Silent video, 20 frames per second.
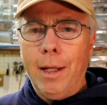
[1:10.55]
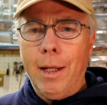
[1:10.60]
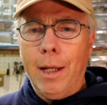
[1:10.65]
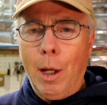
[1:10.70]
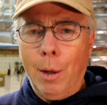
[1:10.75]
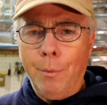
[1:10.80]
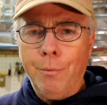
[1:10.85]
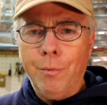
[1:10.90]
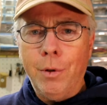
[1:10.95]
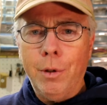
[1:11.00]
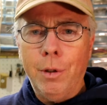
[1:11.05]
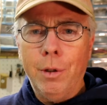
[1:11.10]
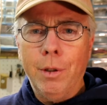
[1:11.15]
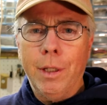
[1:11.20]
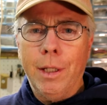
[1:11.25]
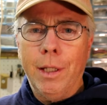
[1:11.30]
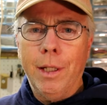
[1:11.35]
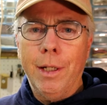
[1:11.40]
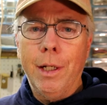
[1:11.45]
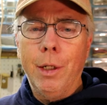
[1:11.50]

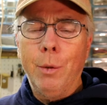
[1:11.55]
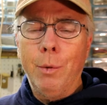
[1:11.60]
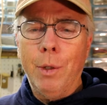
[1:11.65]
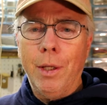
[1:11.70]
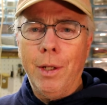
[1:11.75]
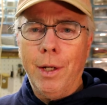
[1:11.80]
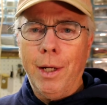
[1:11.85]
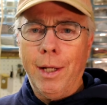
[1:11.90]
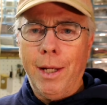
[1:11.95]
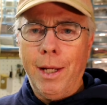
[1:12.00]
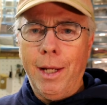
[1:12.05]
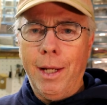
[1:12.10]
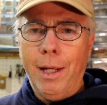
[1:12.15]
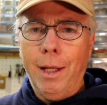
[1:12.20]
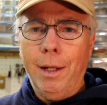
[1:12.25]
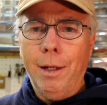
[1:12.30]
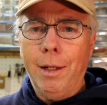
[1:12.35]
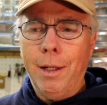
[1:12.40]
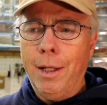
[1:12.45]
helpful in any way that I can.